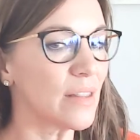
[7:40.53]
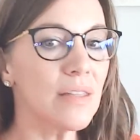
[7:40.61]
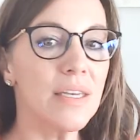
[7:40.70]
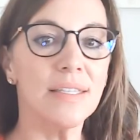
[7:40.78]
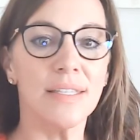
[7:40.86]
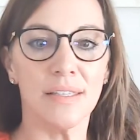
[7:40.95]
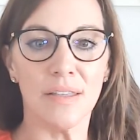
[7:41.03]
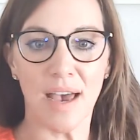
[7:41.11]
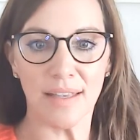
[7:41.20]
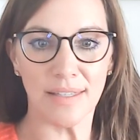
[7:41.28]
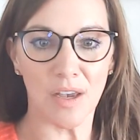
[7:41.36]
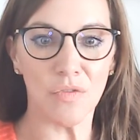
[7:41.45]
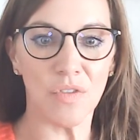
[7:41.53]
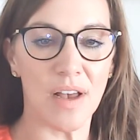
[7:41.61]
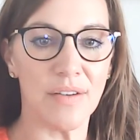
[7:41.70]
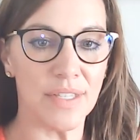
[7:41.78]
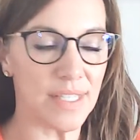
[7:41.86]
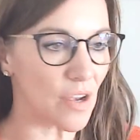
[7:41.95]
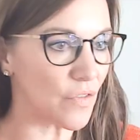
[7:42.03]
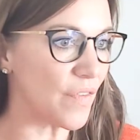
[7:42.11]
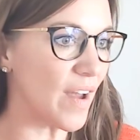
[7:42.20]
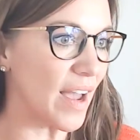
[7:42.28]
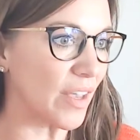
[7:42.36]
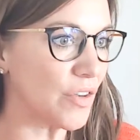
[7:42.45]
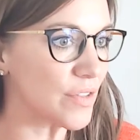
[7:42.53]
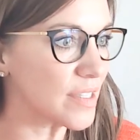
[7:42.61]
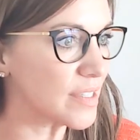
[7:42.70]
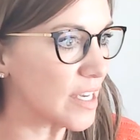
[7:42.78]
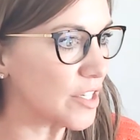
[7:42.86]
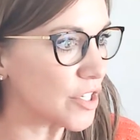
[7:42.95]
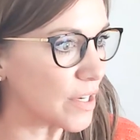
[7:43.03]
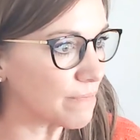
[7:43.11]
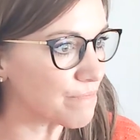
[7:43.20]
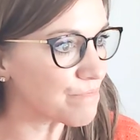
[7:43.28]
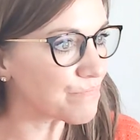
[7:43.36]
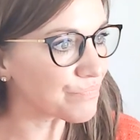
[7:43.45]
leads to that self-love and self-actualization.